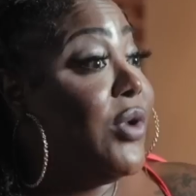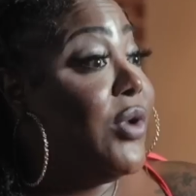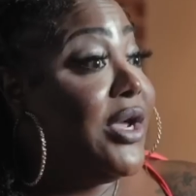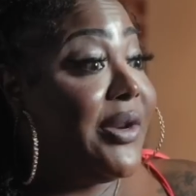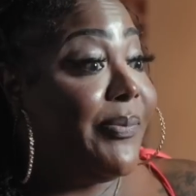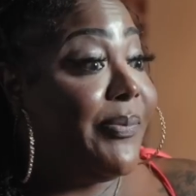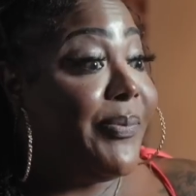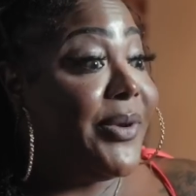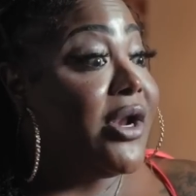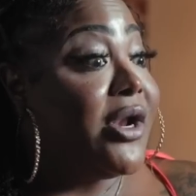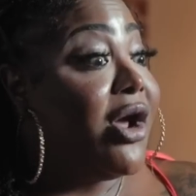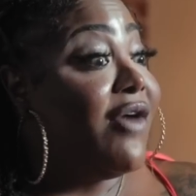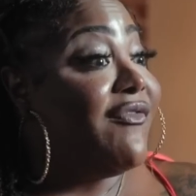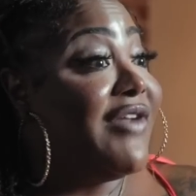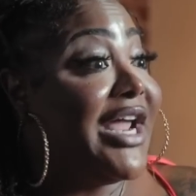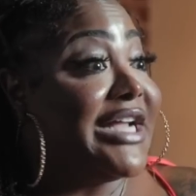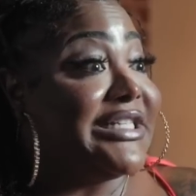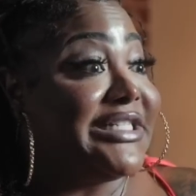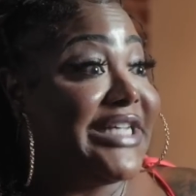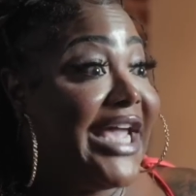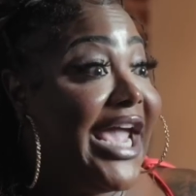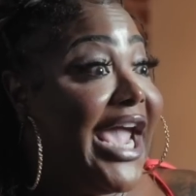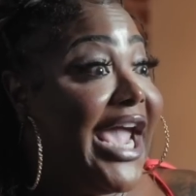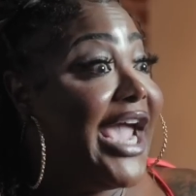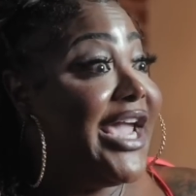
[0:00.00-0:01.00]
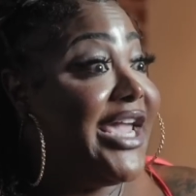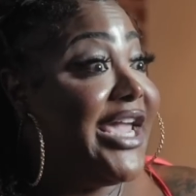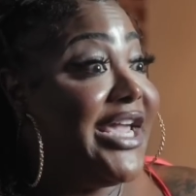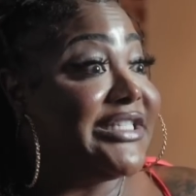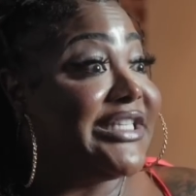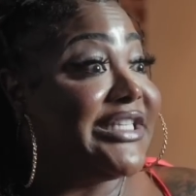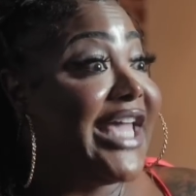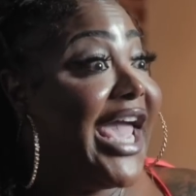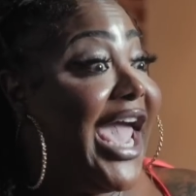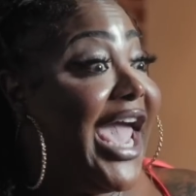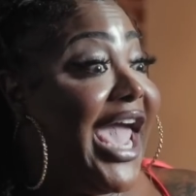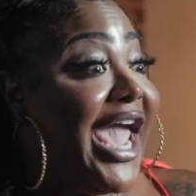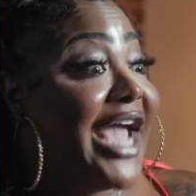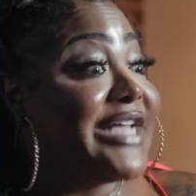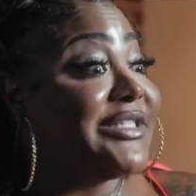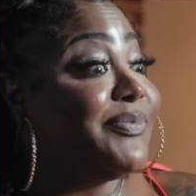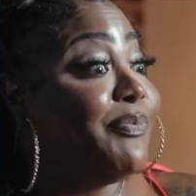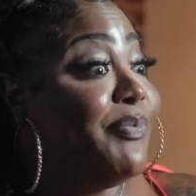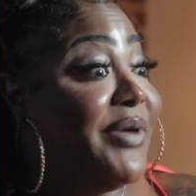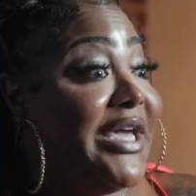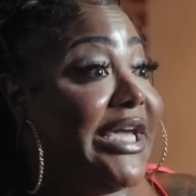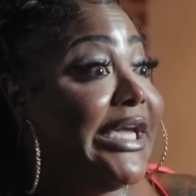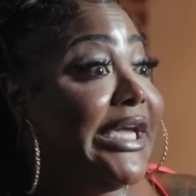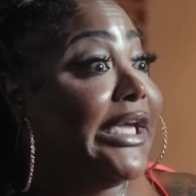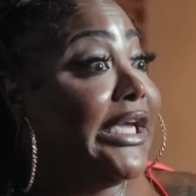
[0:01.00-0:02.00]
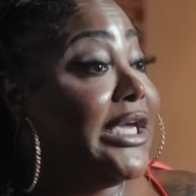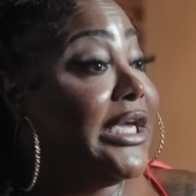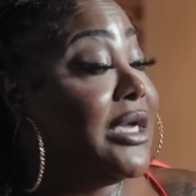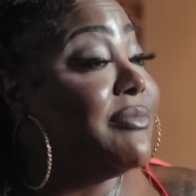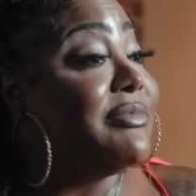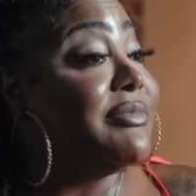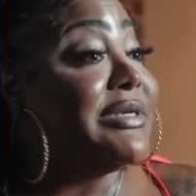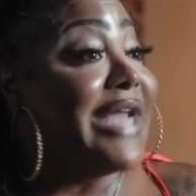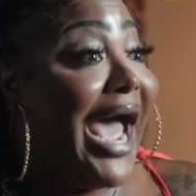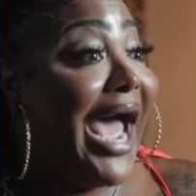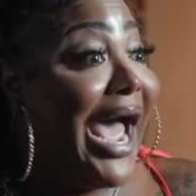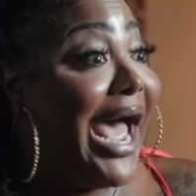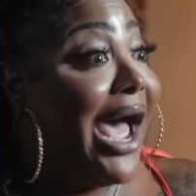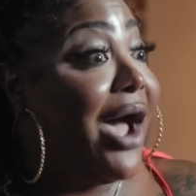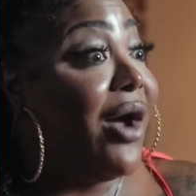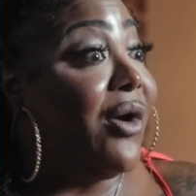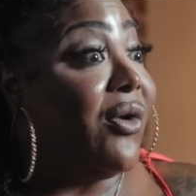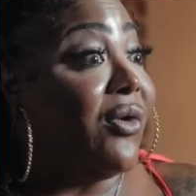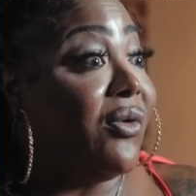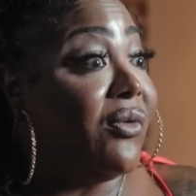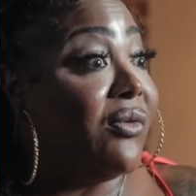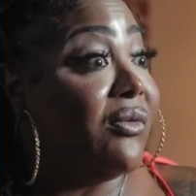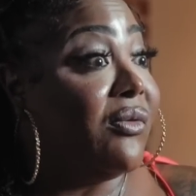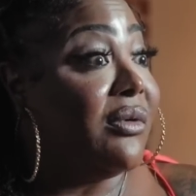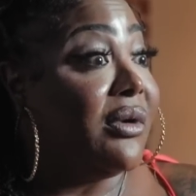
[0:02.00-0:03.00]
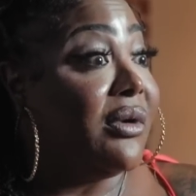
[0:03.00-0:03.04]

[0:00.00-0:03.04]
we'd have been over there tearing his ass, beating him down